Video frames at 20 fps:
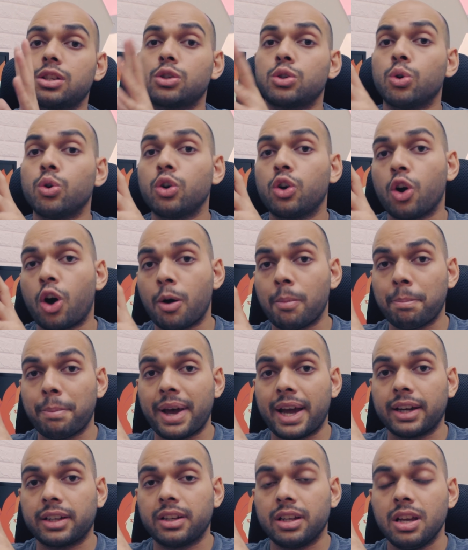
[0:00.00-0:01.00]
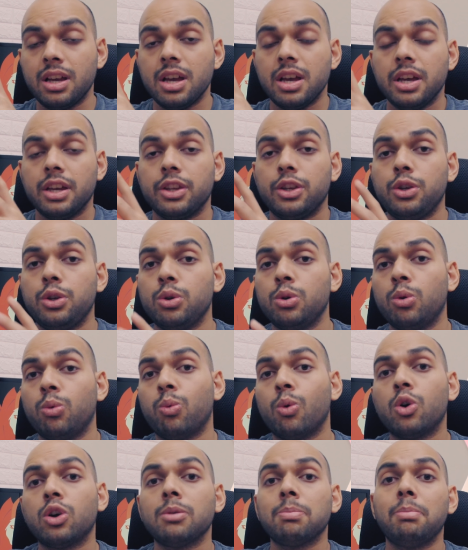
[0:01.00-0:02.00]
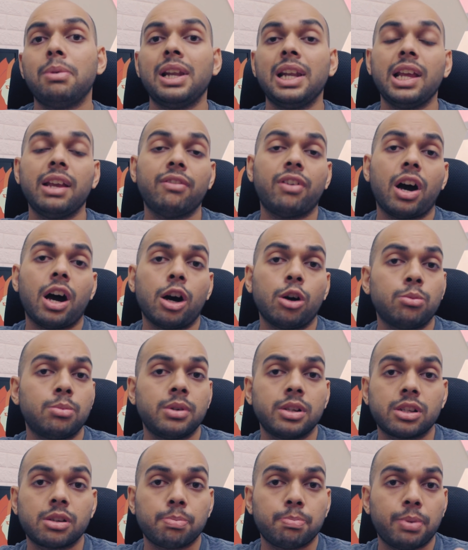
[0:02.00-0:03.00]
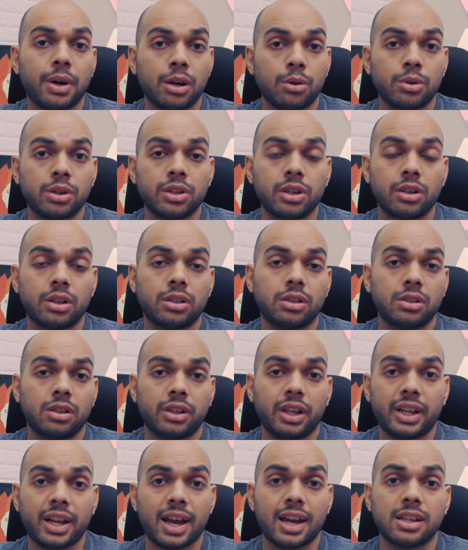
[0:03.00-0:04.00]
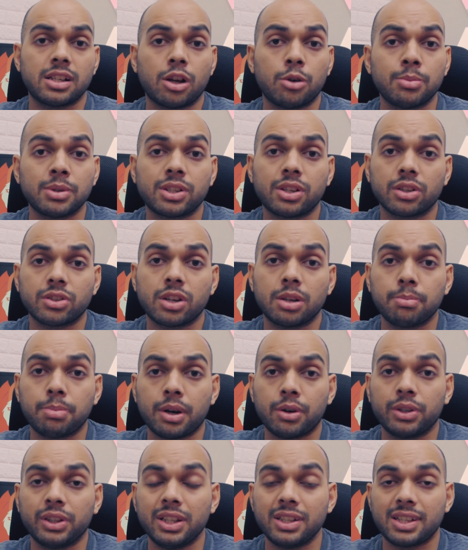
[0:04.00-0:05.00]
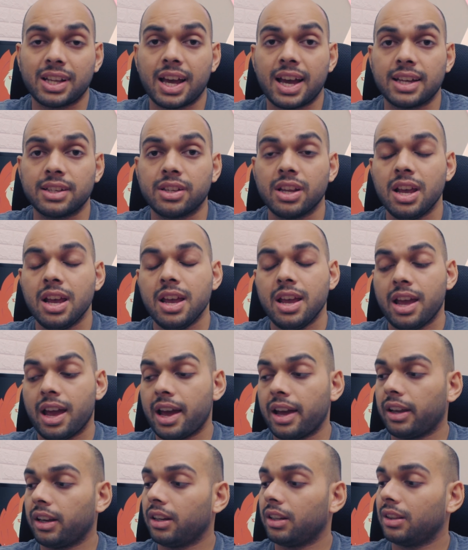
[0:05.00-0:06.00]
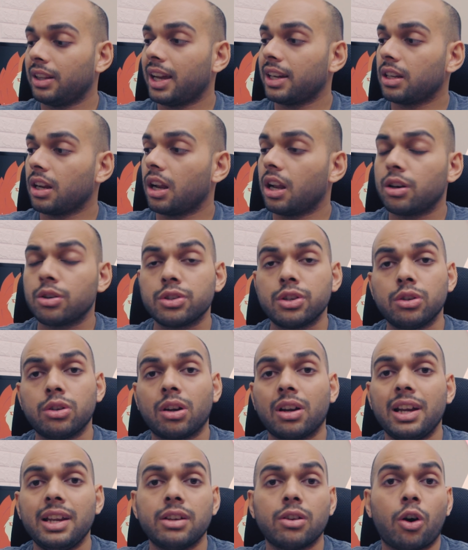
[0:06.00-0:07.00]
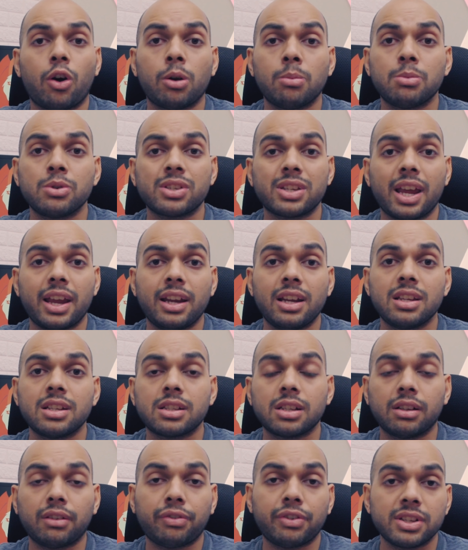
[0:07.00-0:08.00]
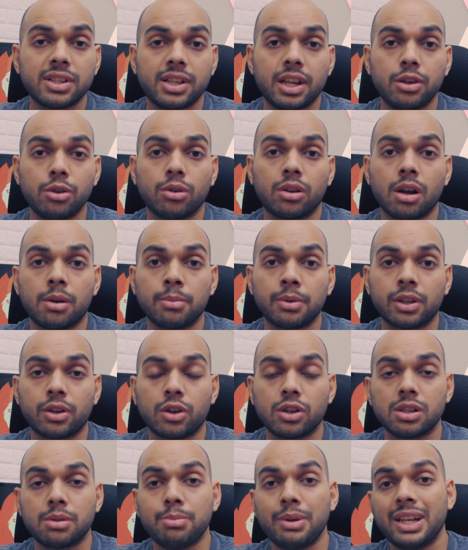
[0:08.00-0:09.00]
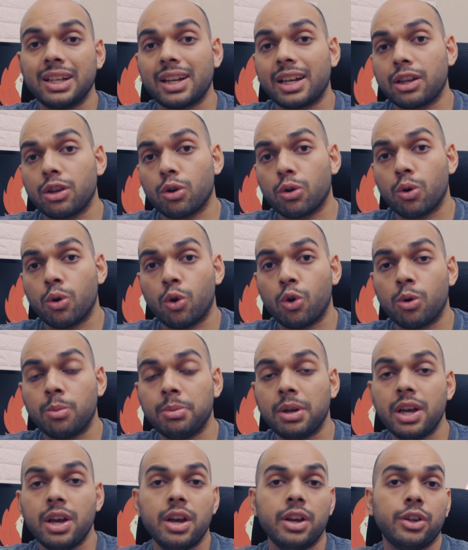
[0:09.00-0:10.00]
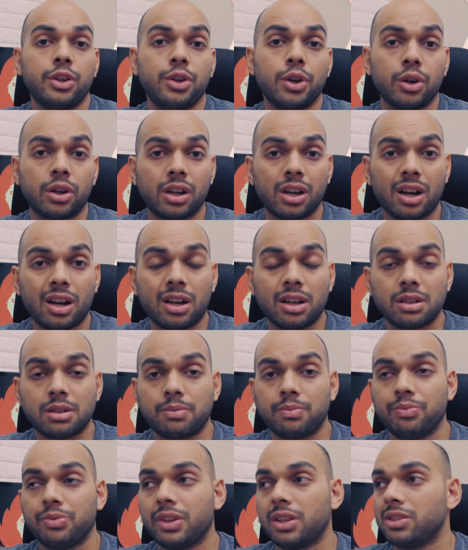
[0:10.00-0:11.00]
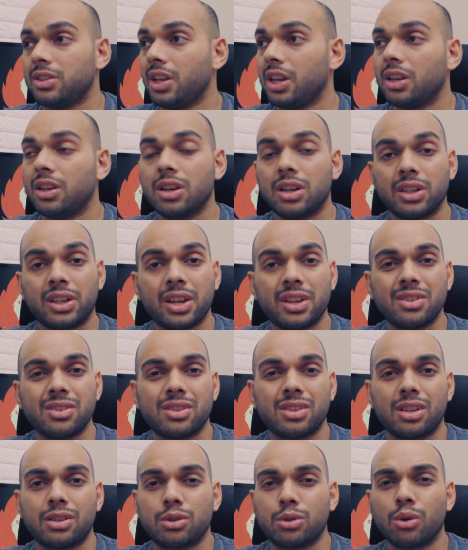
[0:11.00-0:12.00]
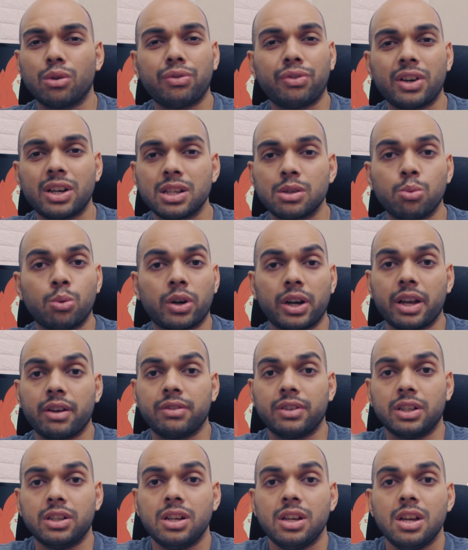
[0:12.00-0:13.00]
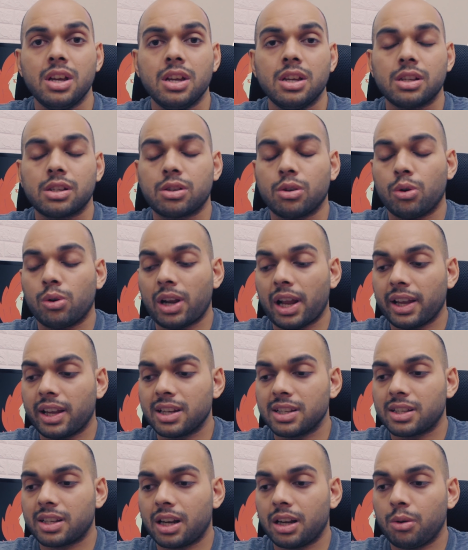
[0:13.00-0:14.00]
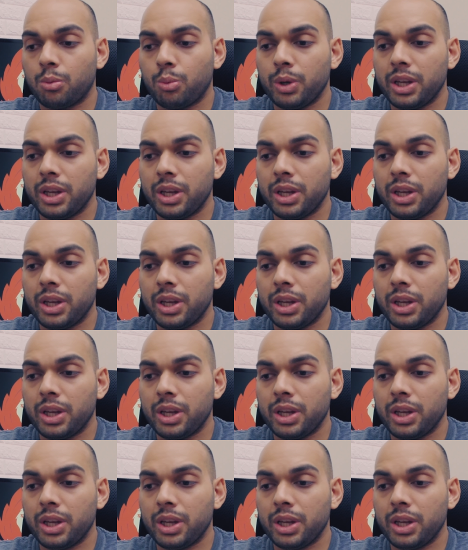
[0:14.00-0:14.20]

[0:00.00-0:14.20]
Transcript: so compact, you won't believe how much power it has, how much suction power this has, and that allows you to clean almost any surface that you come across, be it at your home, your car, say curtains, sofas, whatever. So like I said,